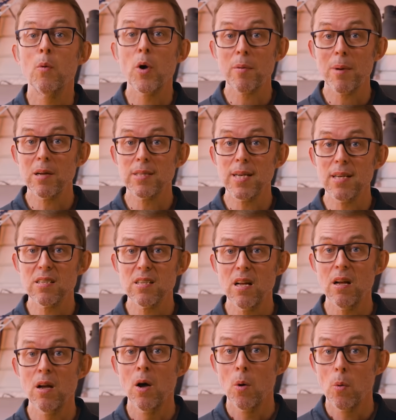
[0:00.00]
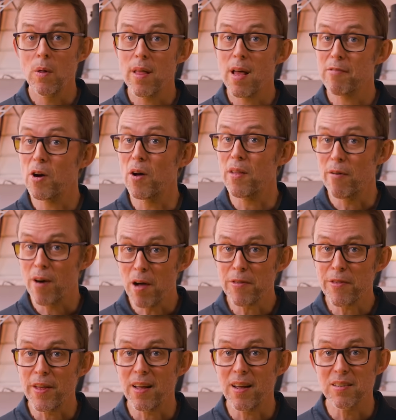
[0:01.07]
And what about Tesla? Well, they've got their
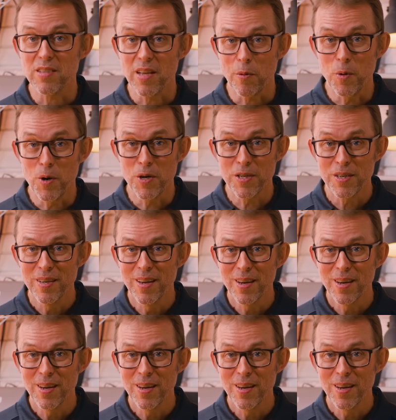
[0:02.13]
own thing, as they would,